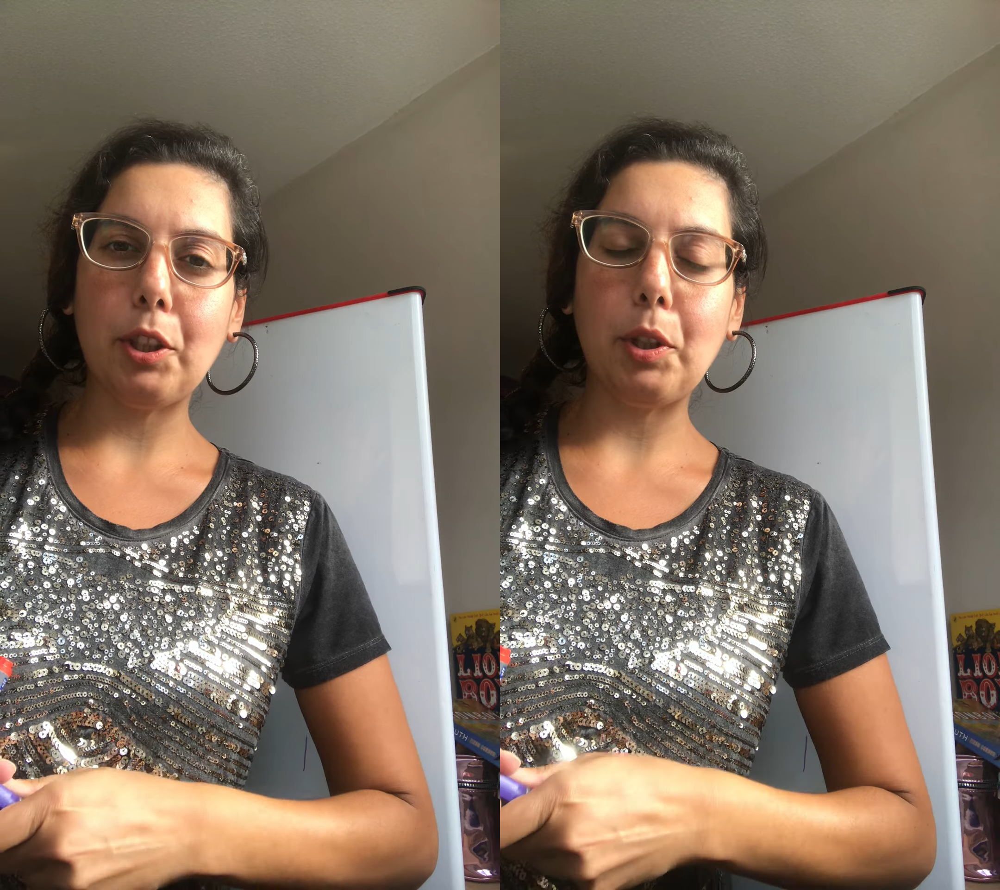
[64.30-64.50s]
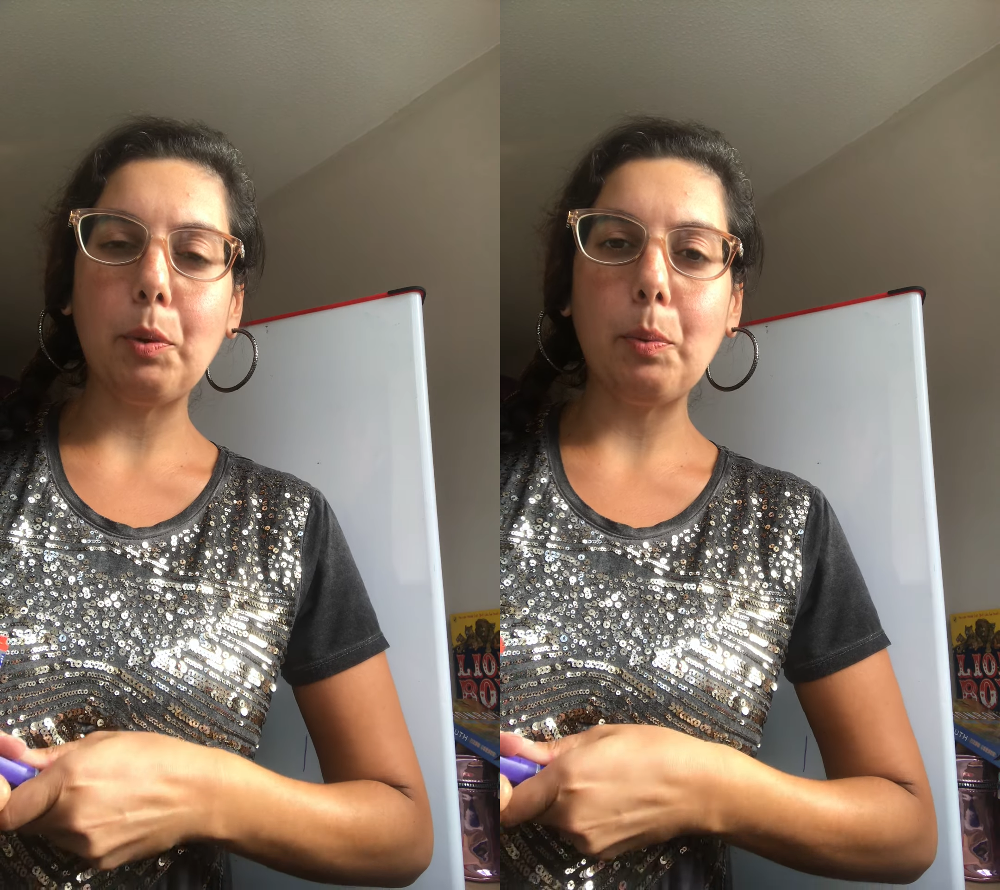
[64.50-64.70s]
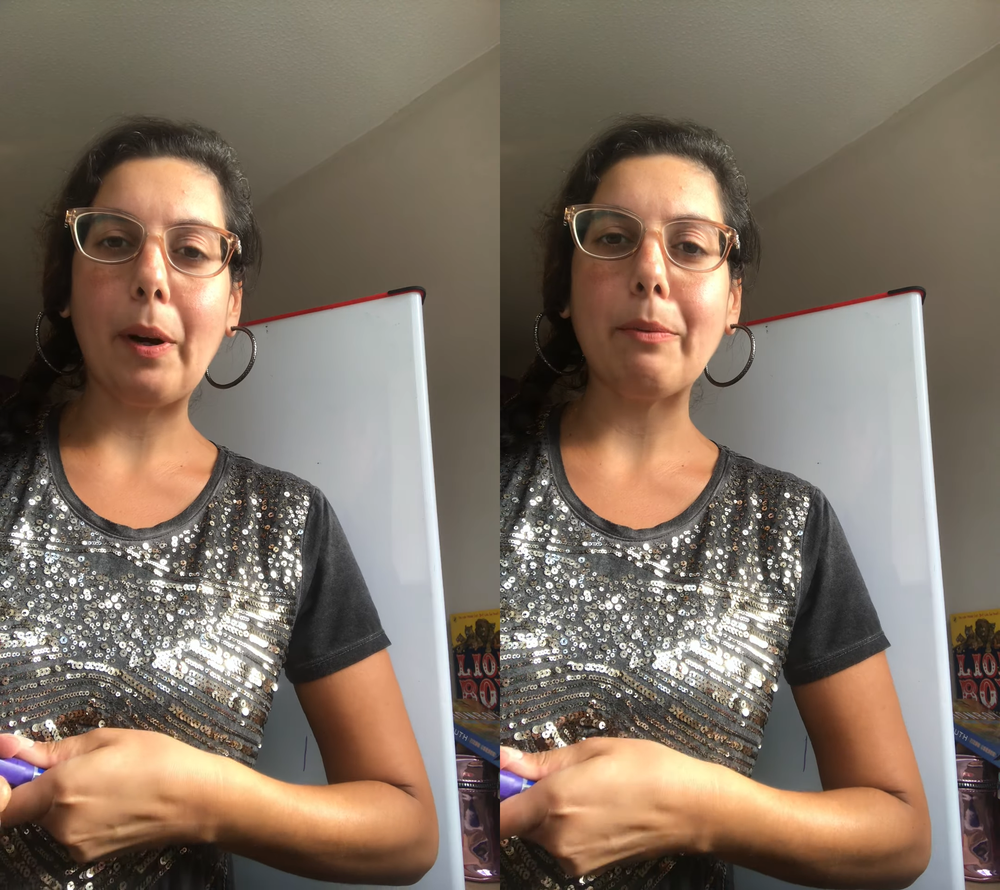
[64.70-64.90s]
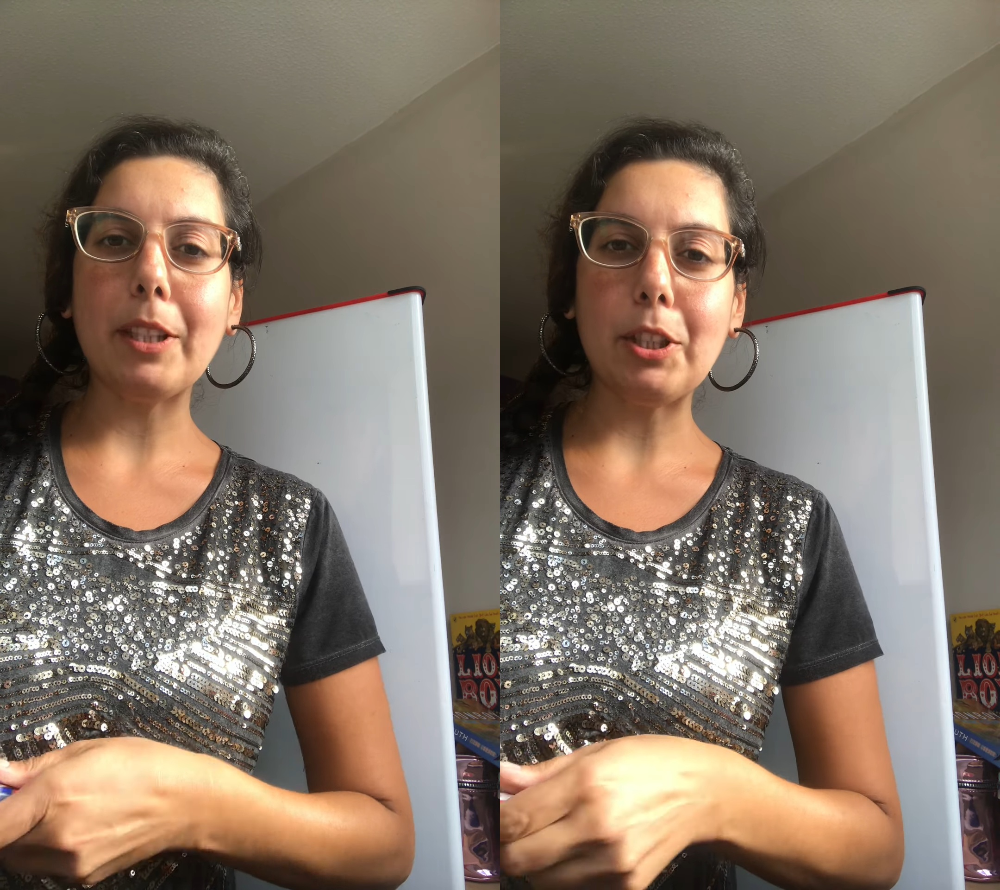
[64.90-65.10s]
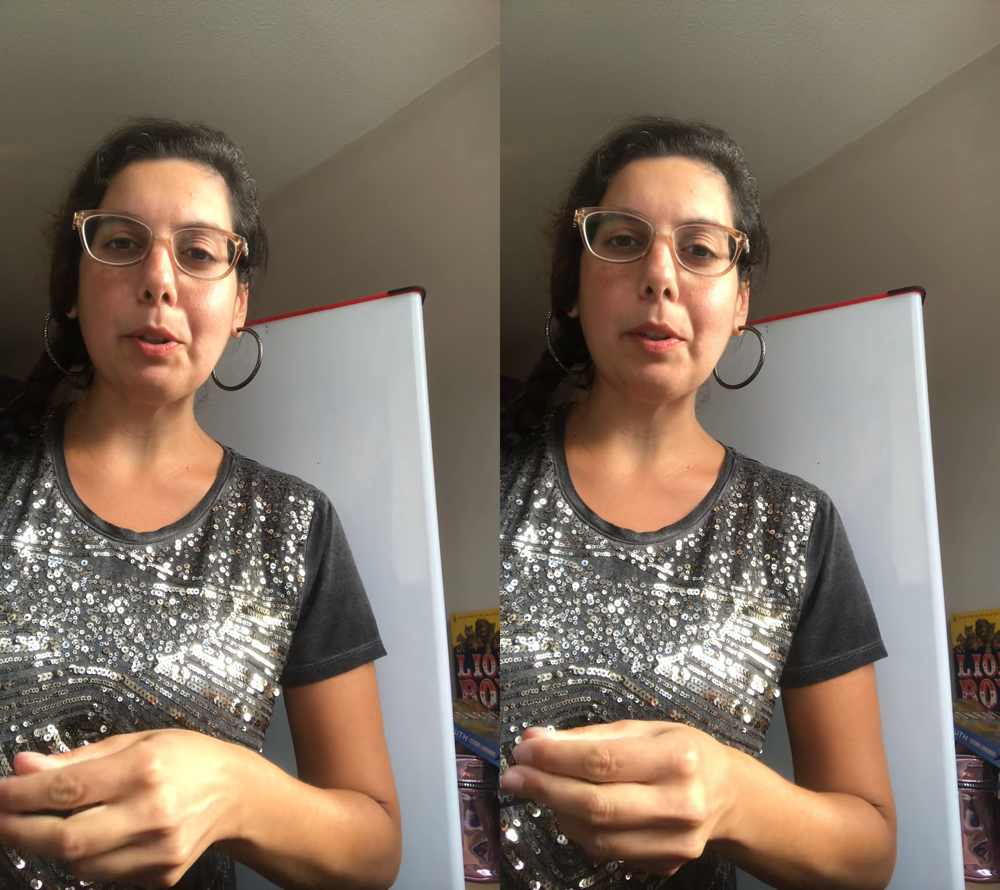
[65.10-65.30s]
to when
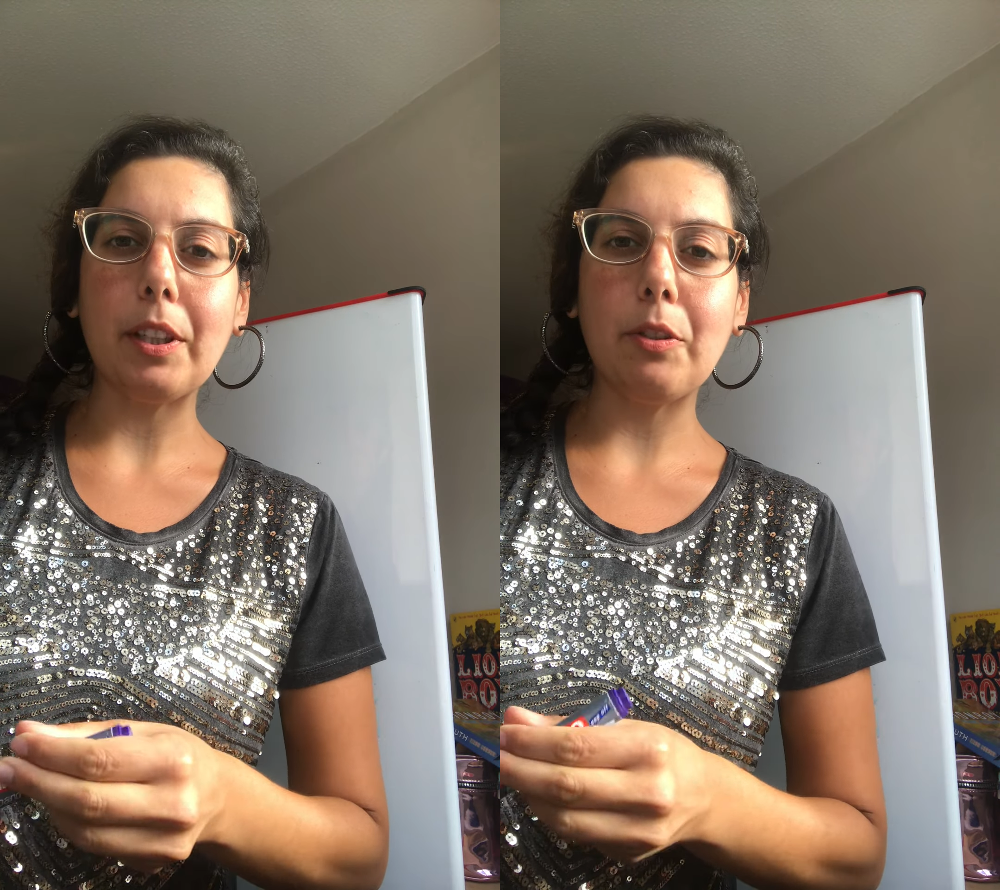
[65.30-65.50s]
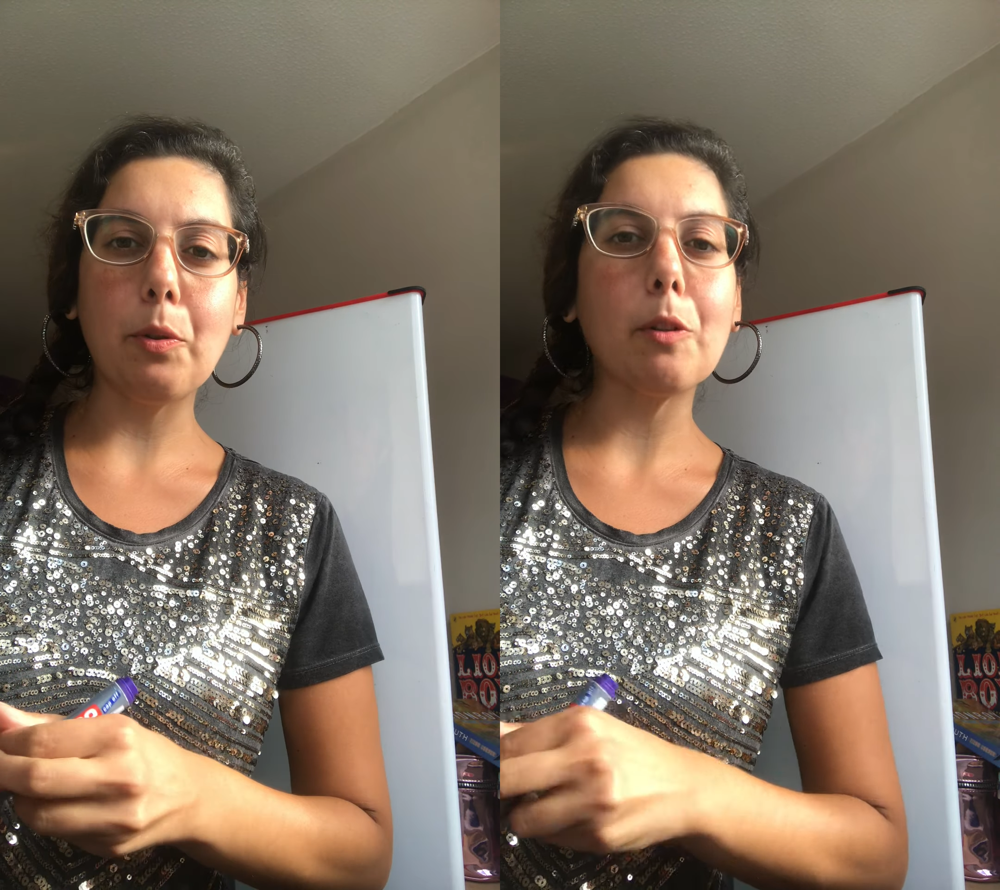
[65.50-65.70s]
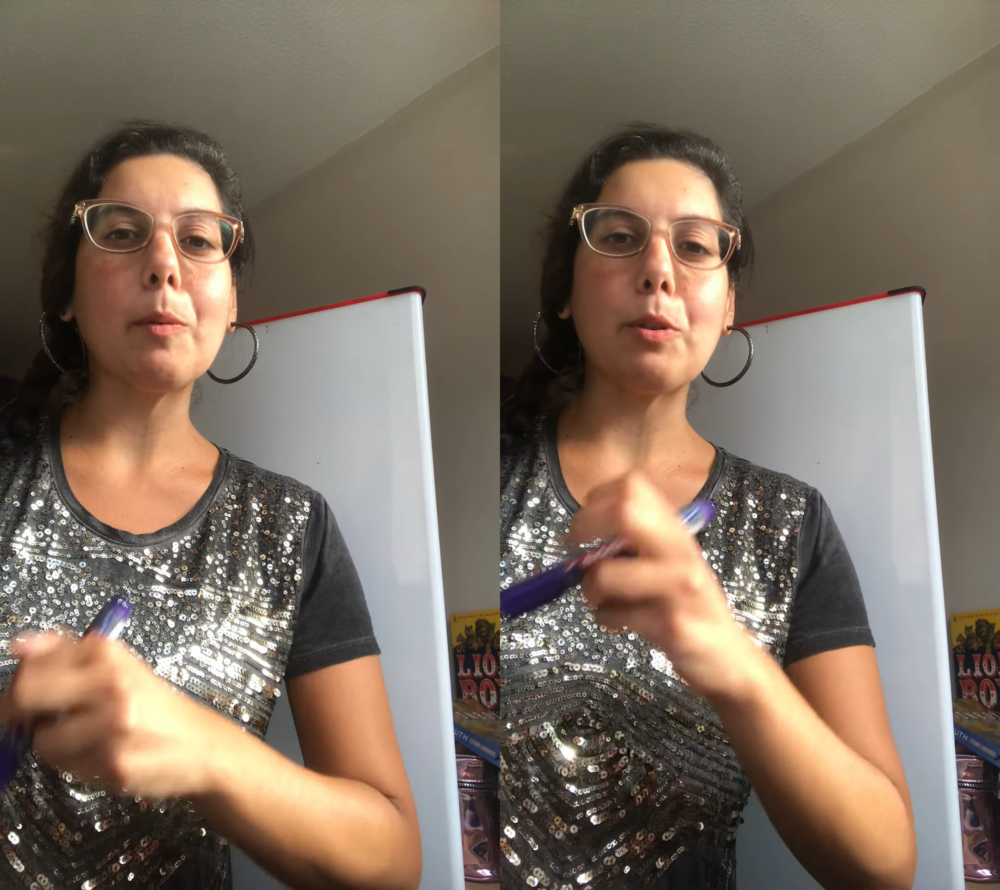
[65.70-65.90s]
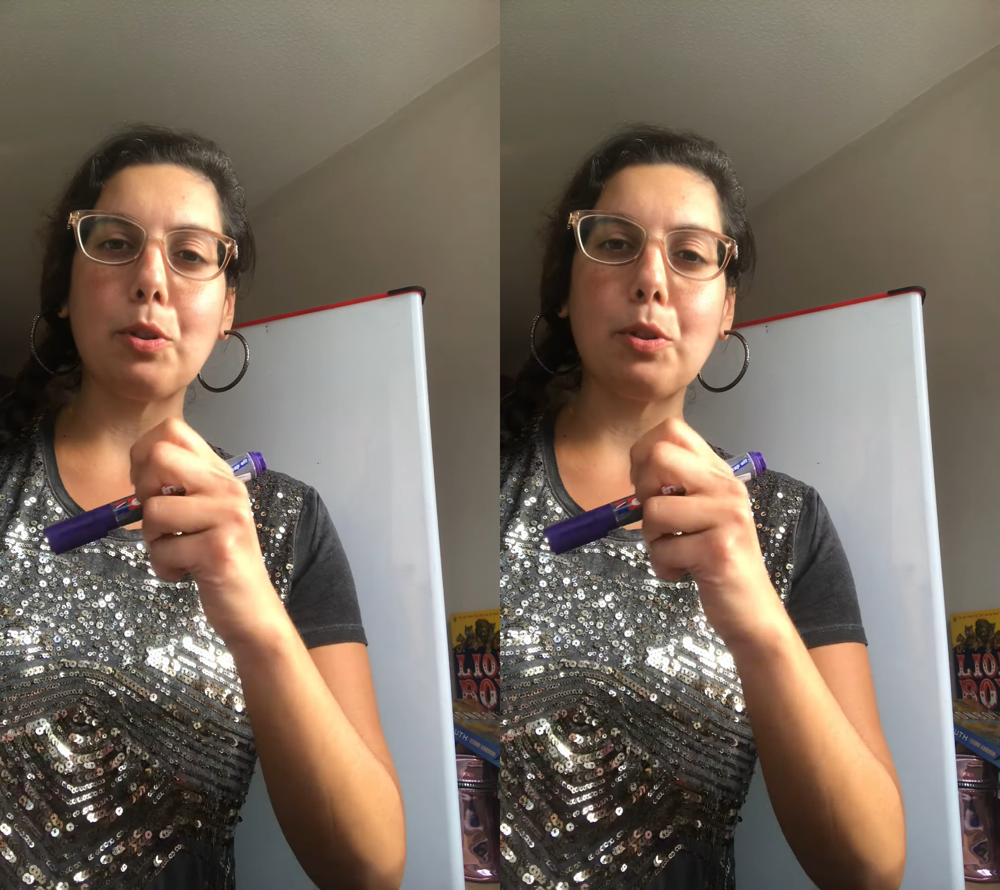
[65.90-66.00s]
we do a normal